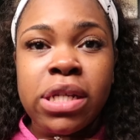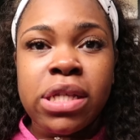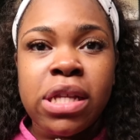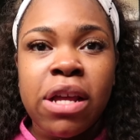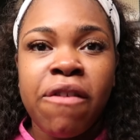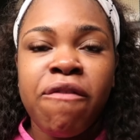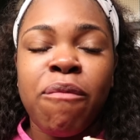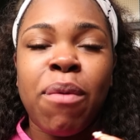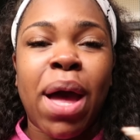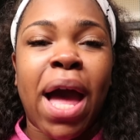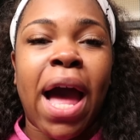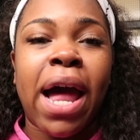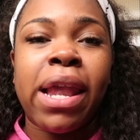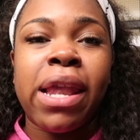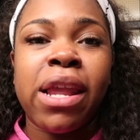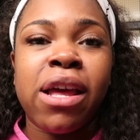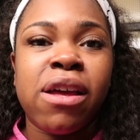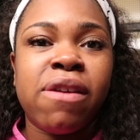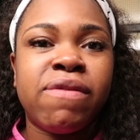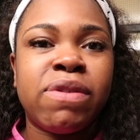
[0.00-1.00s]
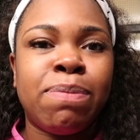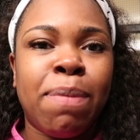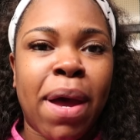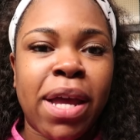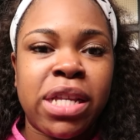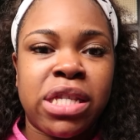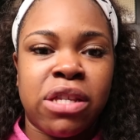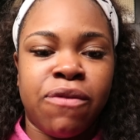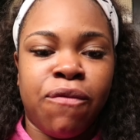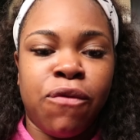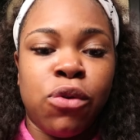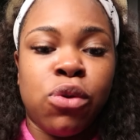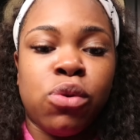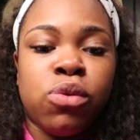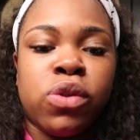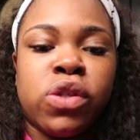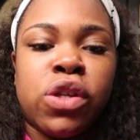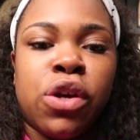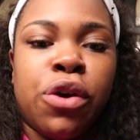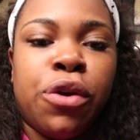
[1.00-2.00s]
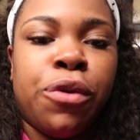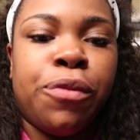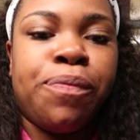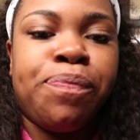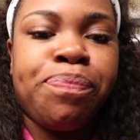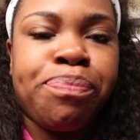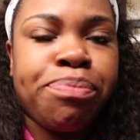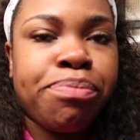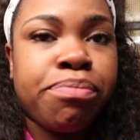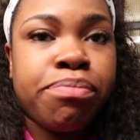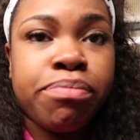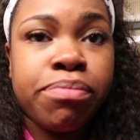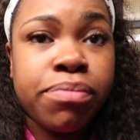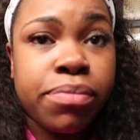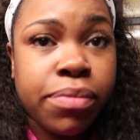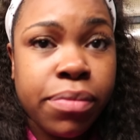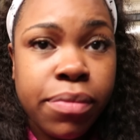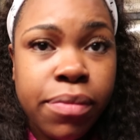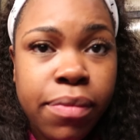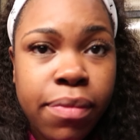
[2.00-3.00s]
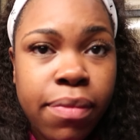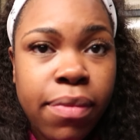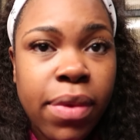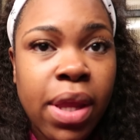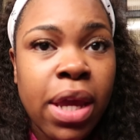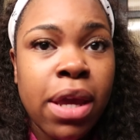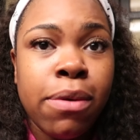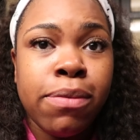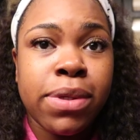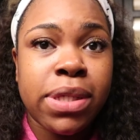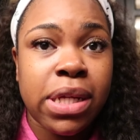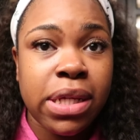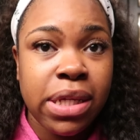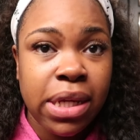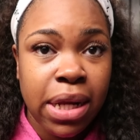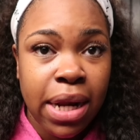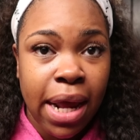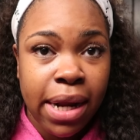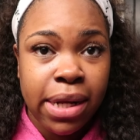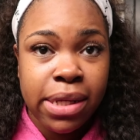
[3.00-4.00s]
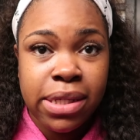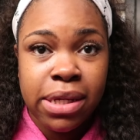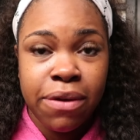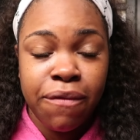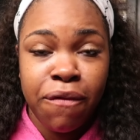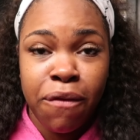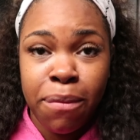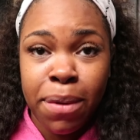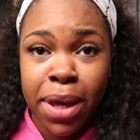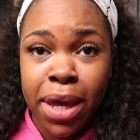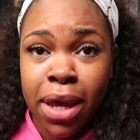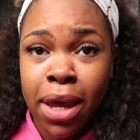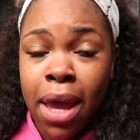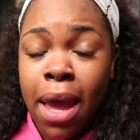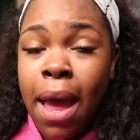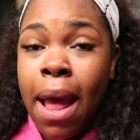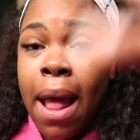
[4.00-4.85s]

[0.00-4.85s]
and stuff, but I love spicy food. So it was a 10 out of 10 for me.